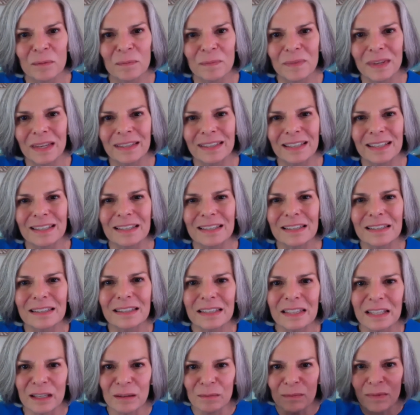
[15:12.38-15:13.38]
it doesn't
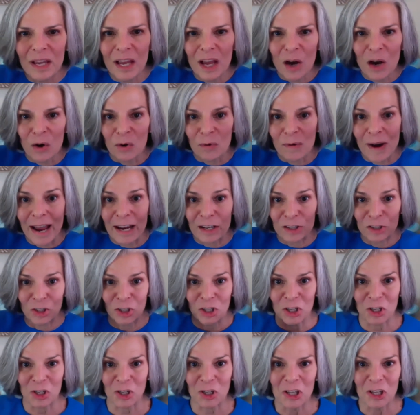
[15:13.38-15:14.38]
seem
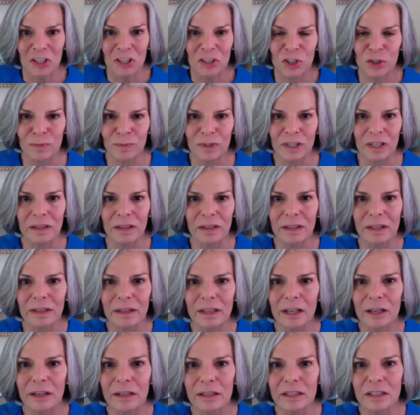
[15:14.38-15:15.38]
rational to me that
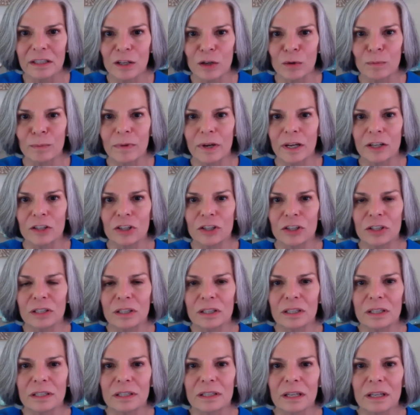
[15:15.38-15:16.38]
there is so much
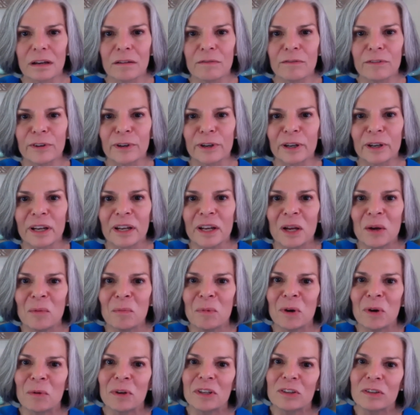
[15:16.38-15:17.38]
discomfort.
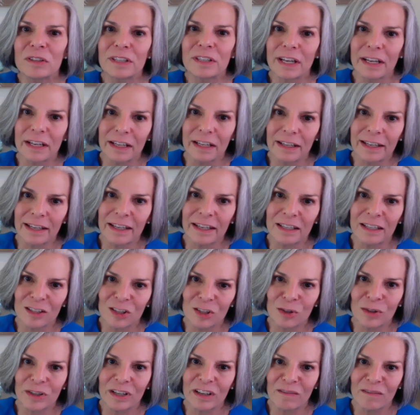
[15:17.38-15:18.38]
But when you study the
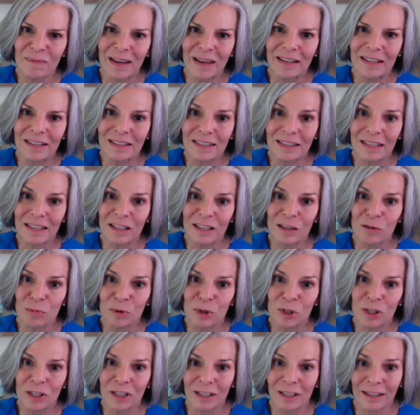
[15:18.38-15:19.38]
history of medicine, and
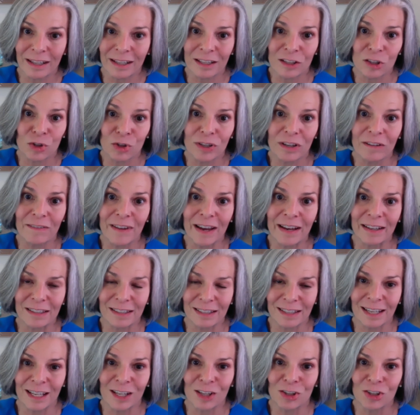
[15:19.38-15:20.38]
particularly the history of
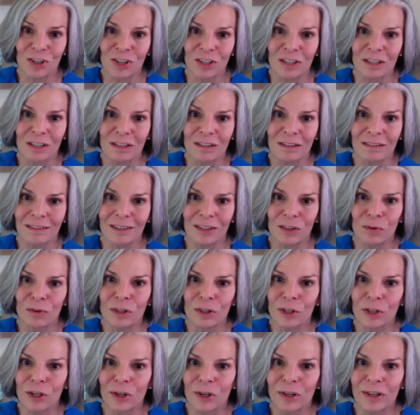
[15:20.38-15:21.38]
vaccination, you
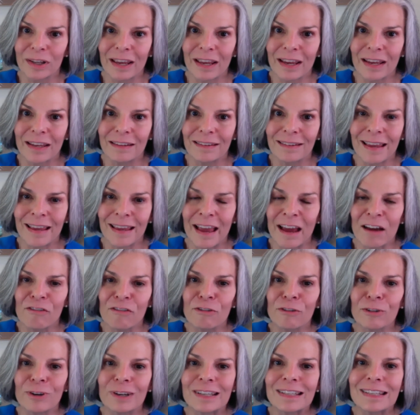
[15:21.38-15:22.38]
learn that
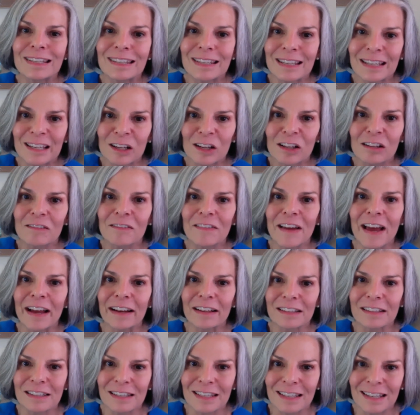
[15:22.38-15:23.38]
every single
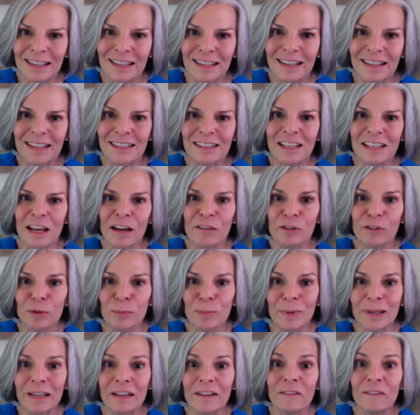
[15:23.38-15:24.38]
vaccine that's ever
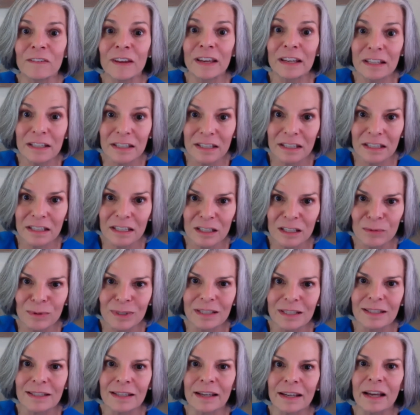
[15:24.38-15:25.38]
been invented
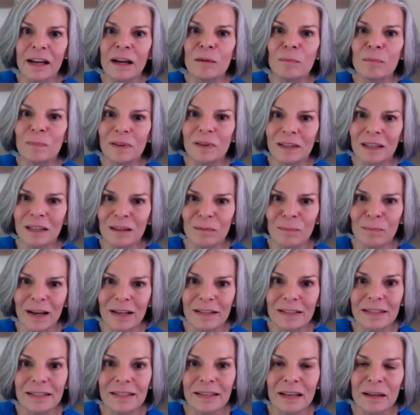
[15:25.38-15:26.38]
was accompanied by
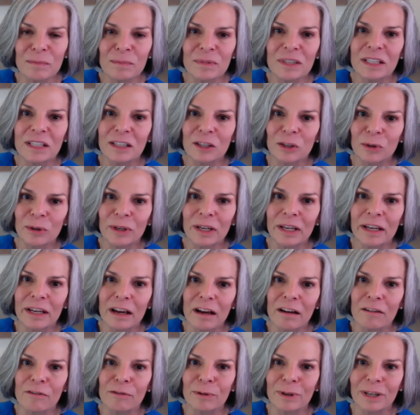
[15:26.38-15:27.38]
some degree
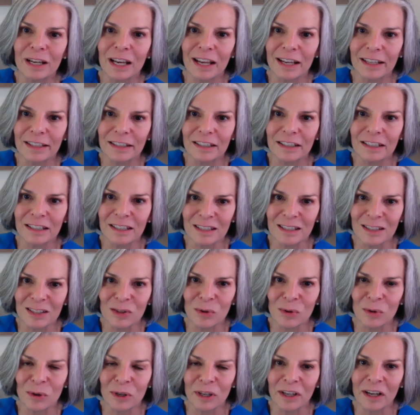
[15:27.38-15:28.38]
of reluctance
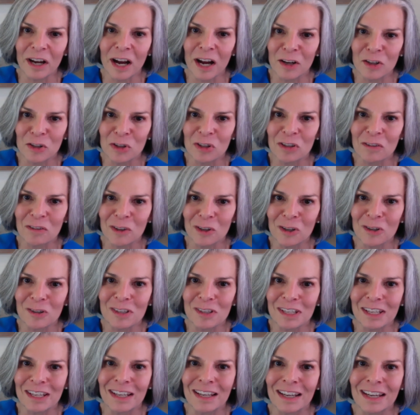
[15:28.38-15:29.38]
or
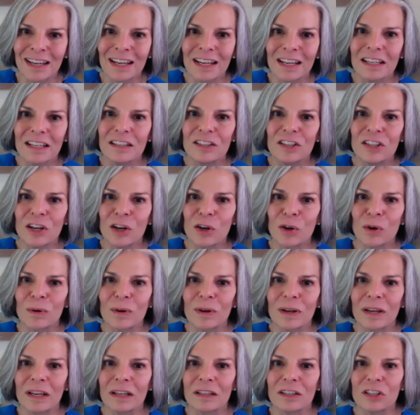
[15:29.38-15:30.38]
controversy. So
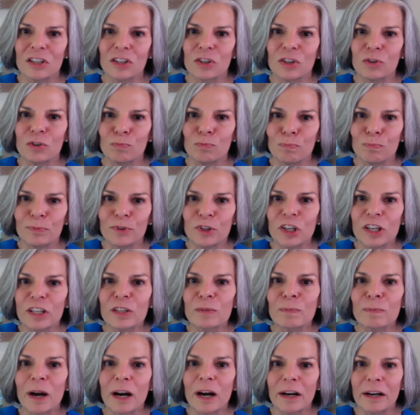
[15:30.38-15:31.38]
it's
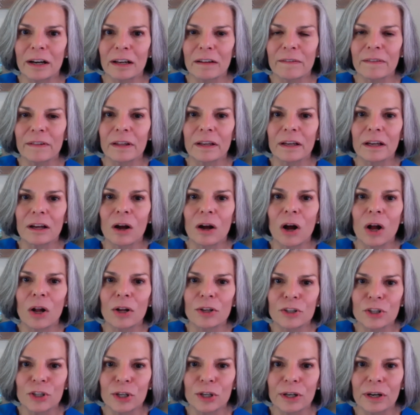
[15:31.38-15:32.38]
just part of the
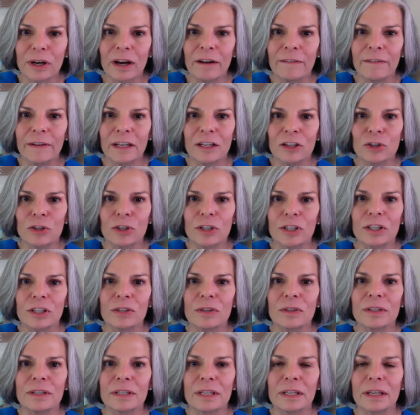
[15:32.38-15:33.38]
culture of
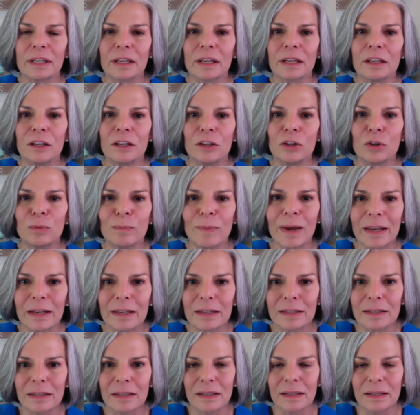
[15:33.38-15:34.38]
introducing a new
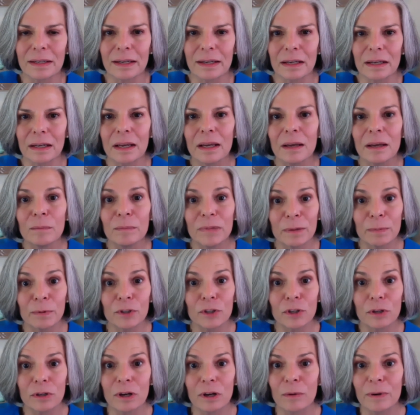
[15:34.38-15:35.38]
medicine that people
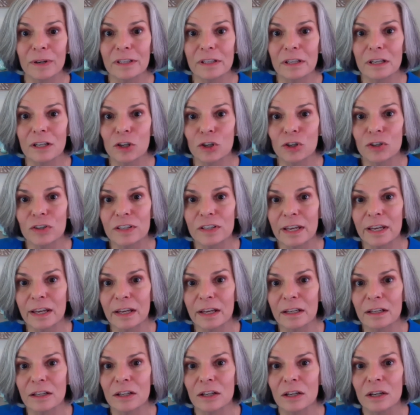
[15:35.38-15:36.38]
don't always
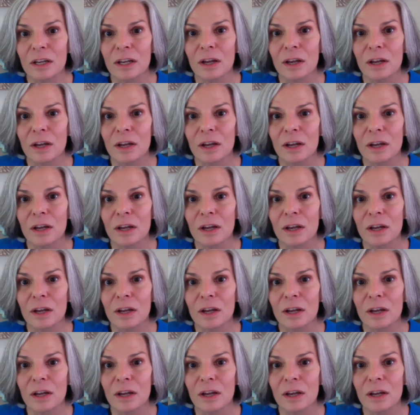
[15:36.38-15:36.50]
understand